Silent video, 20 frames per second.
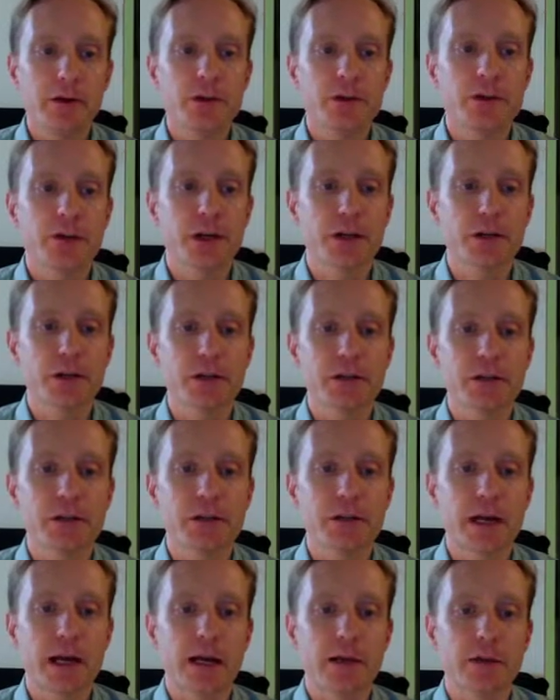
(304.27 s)
to judge that
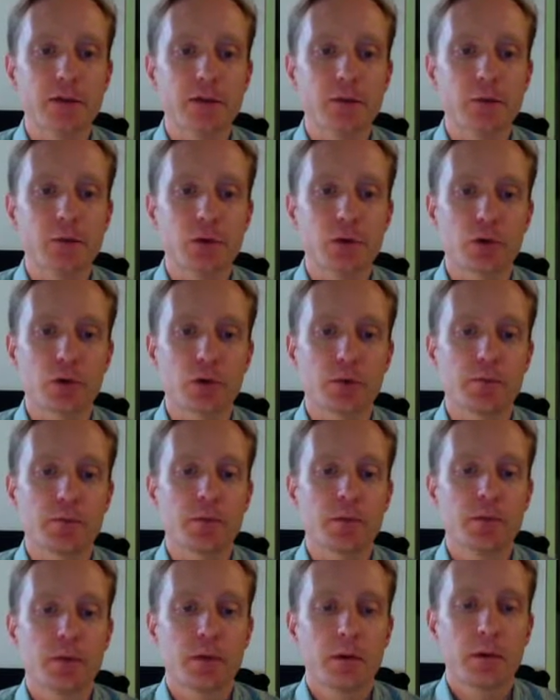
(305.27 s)
these acts are immoral?
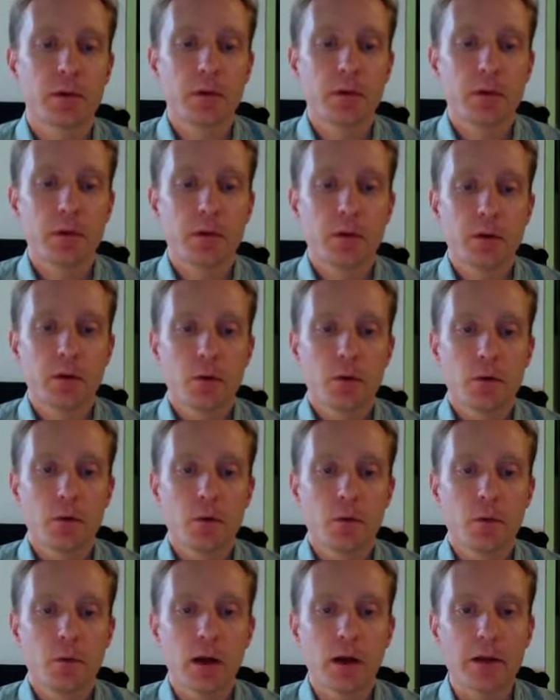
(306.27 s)

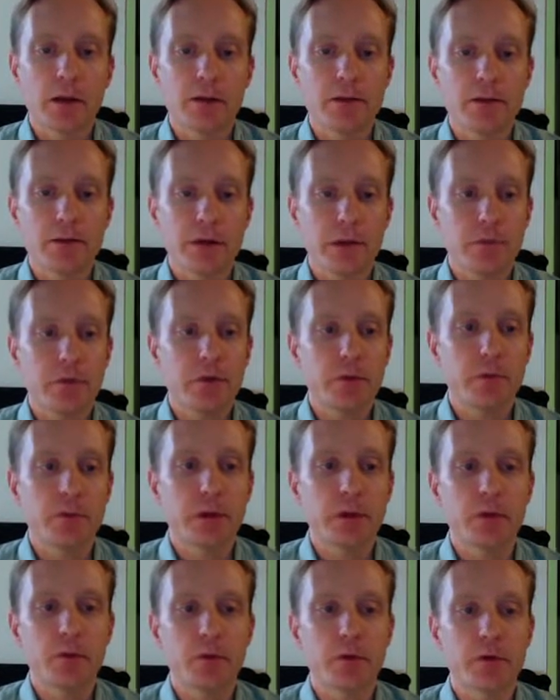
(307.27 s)
While they seem to
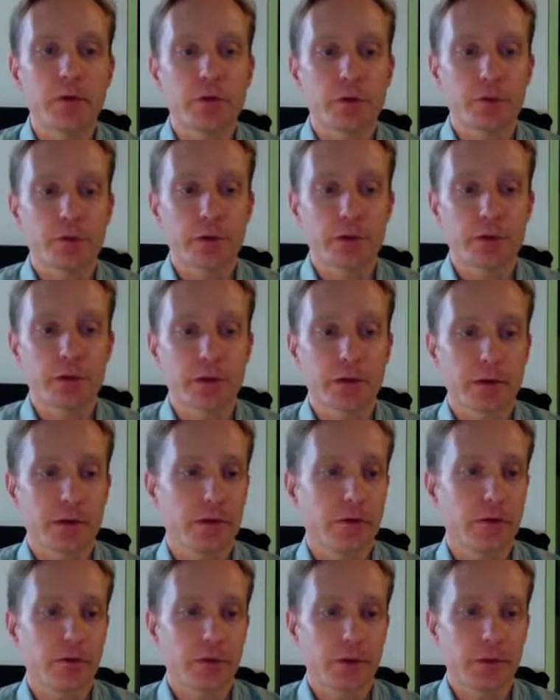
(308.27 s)
be the most horrific
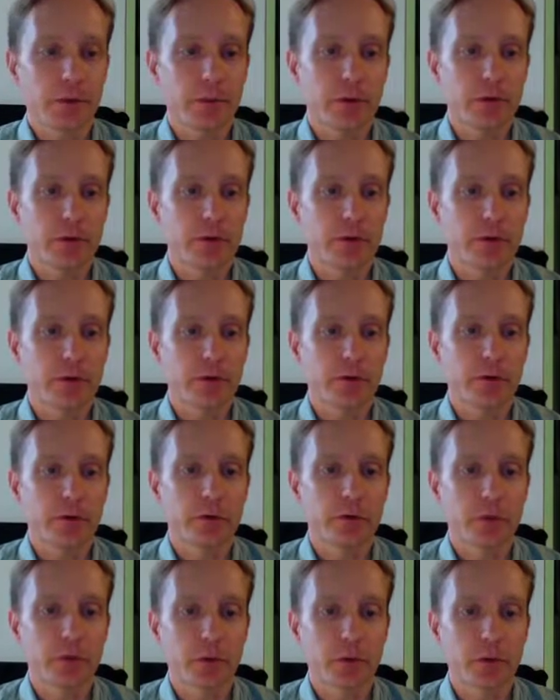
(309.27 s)
extreme instances
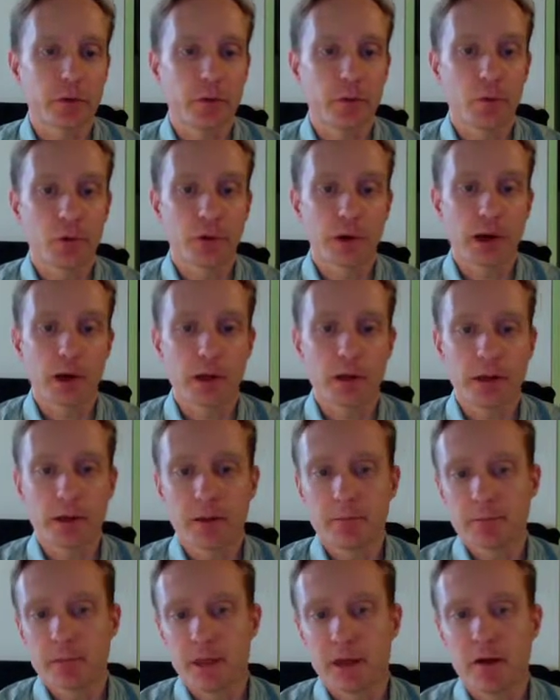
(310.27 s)
of
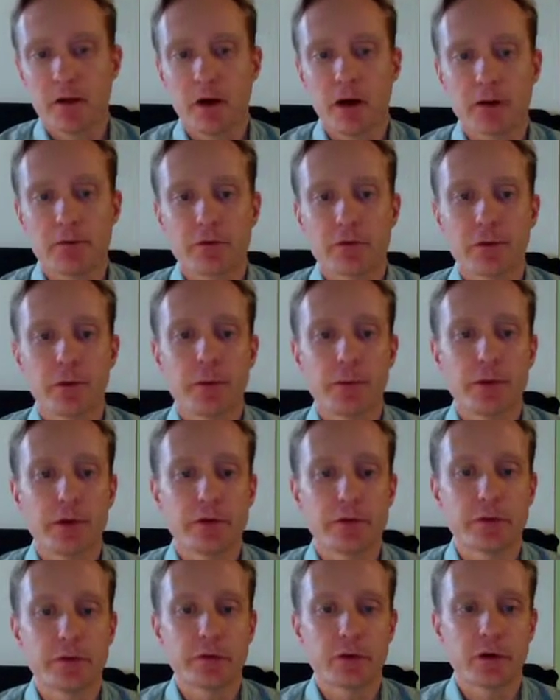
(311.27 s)
immorality, and not from the
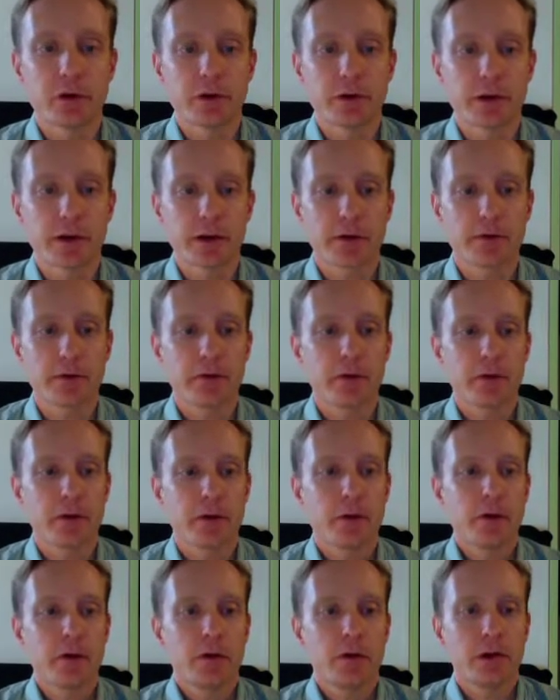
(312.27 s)
business context,
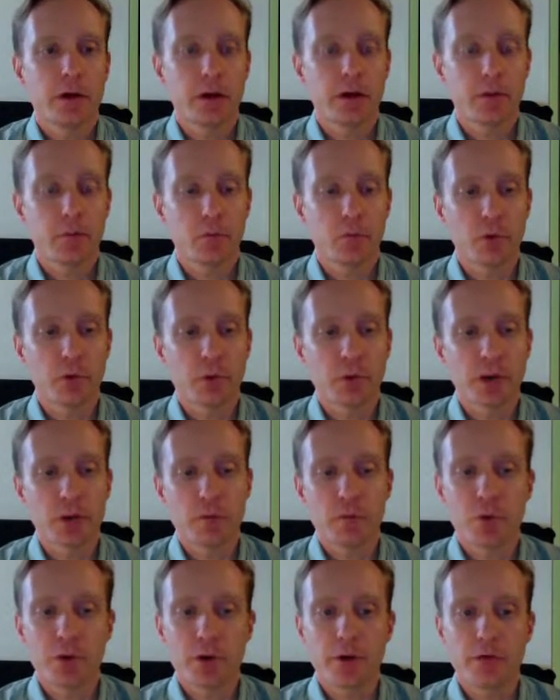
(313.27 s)
we
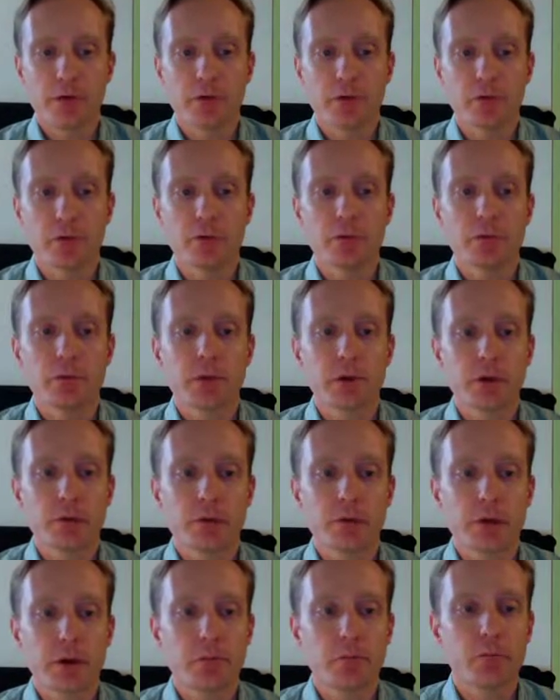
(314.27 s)
might point to
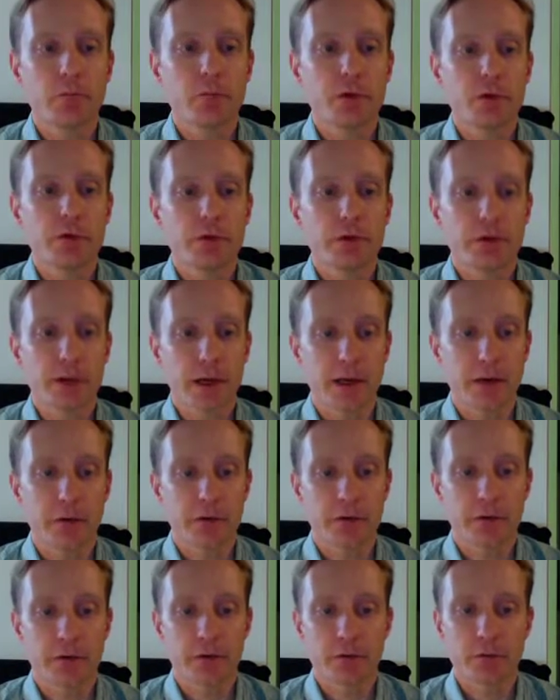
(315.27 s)
some recent
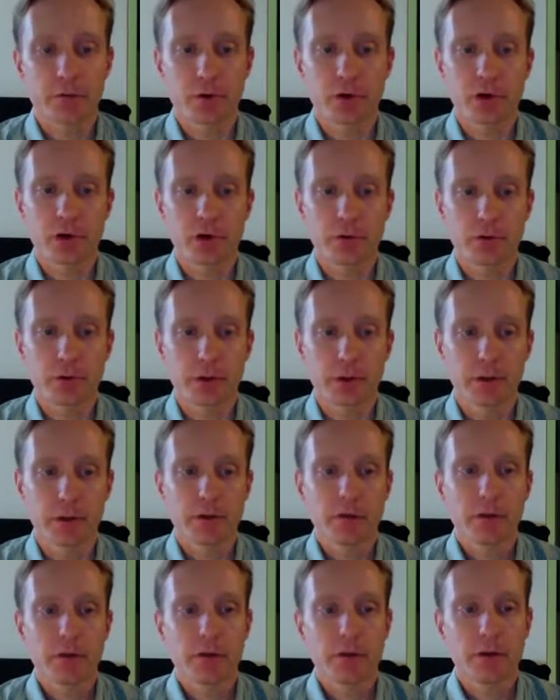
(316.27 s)
cases of wrongdoing
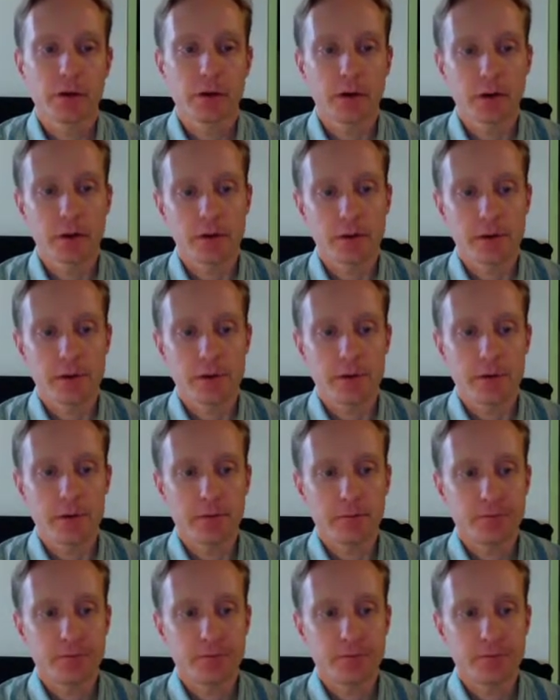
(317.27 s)
therein.